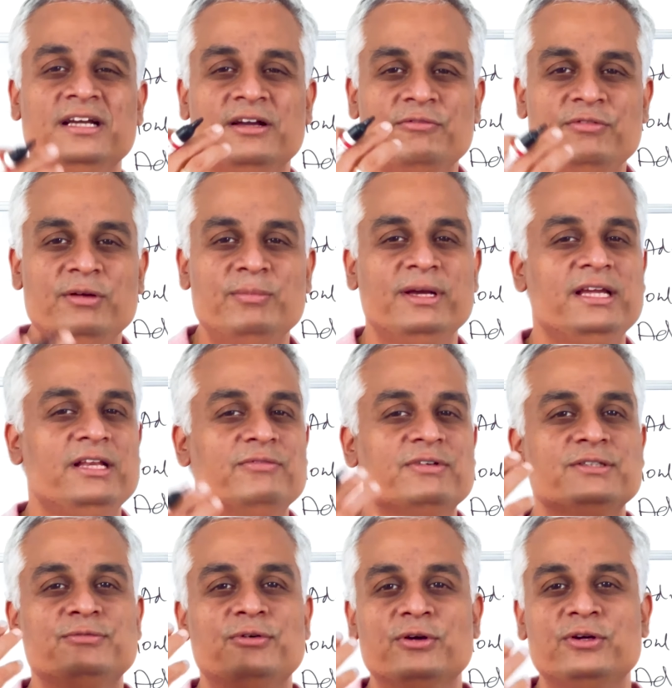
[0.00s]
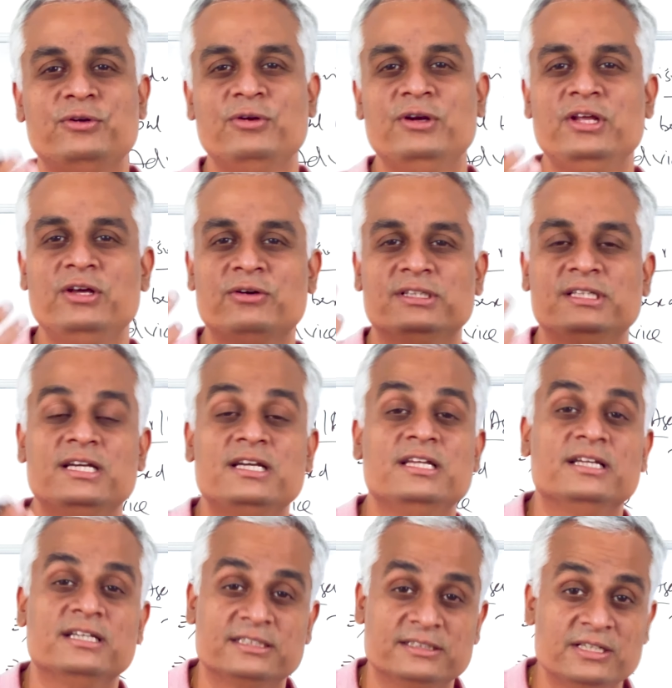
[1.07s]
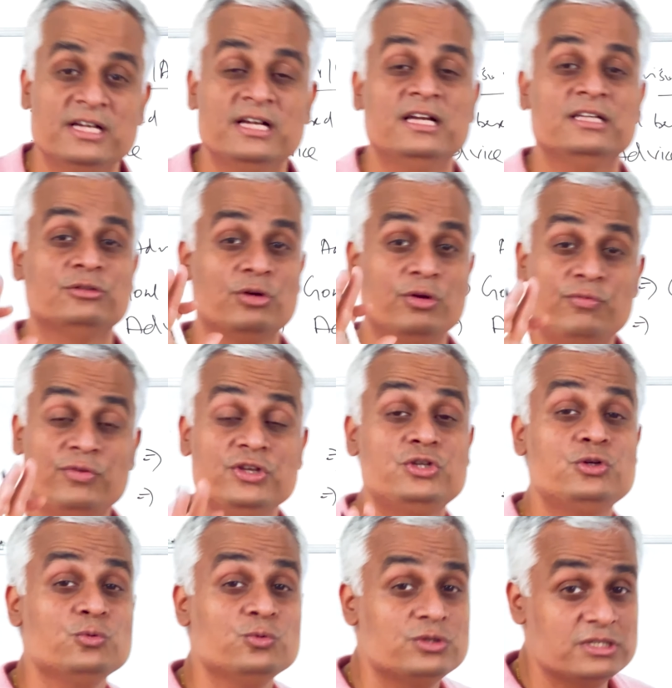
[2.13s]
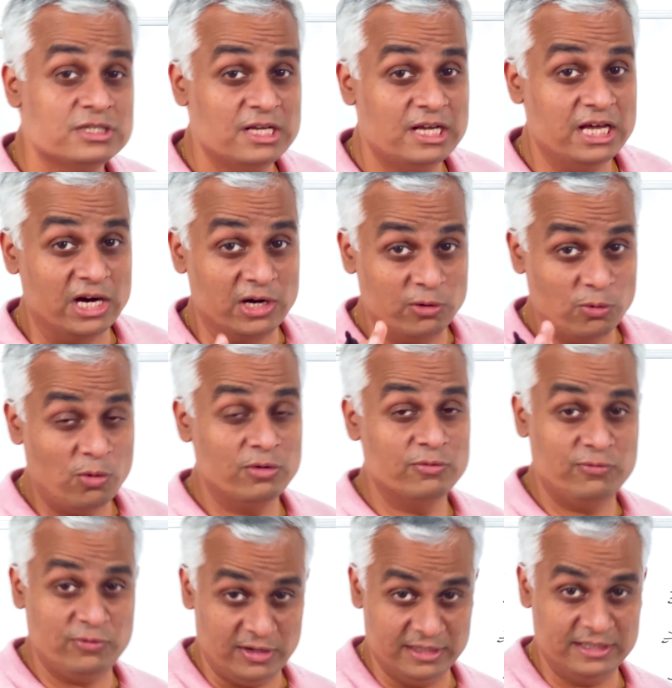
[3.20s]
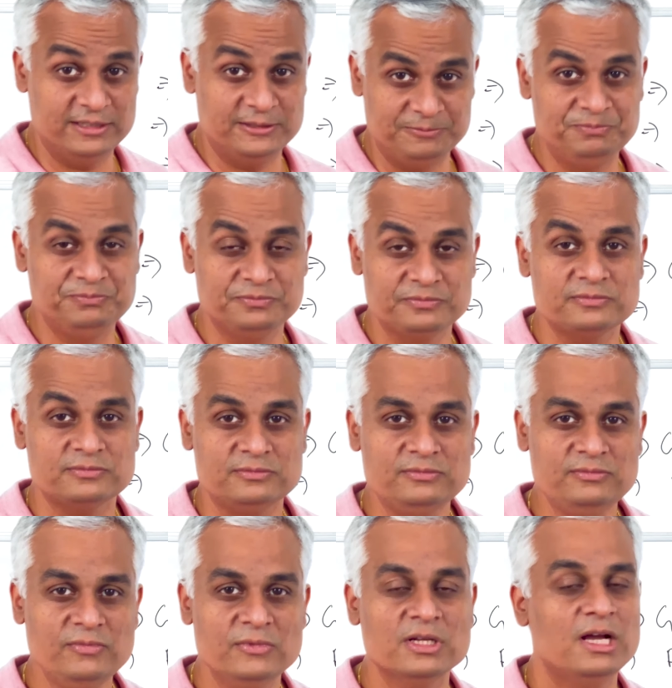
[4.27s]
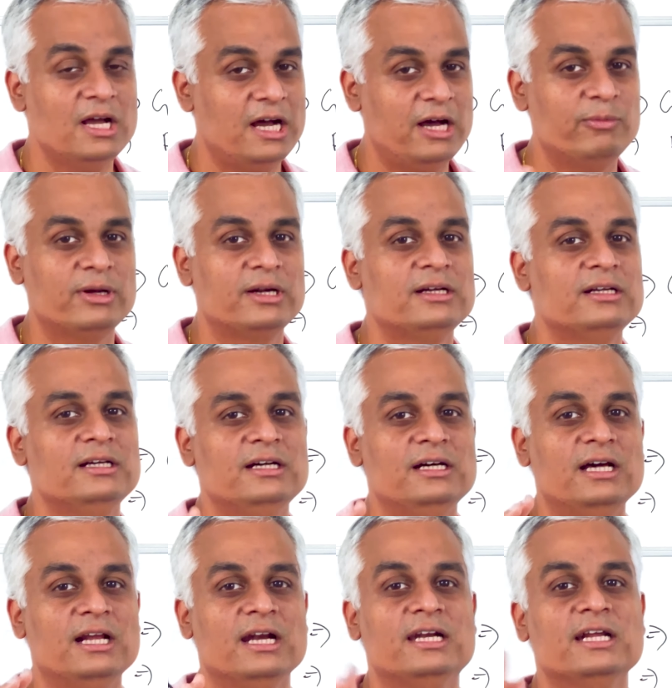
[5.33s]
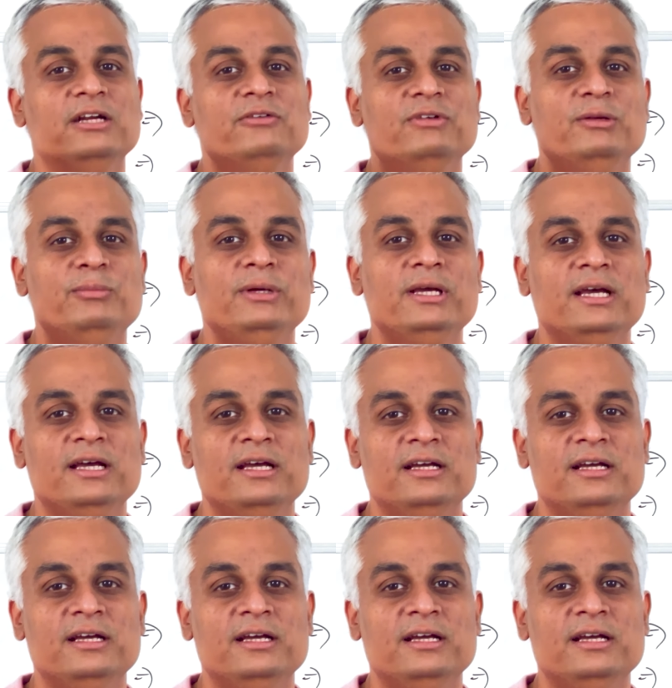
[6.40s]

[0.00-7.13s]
We may invest for 20 or 30 years. So if we choose a wrong fund, our return will be a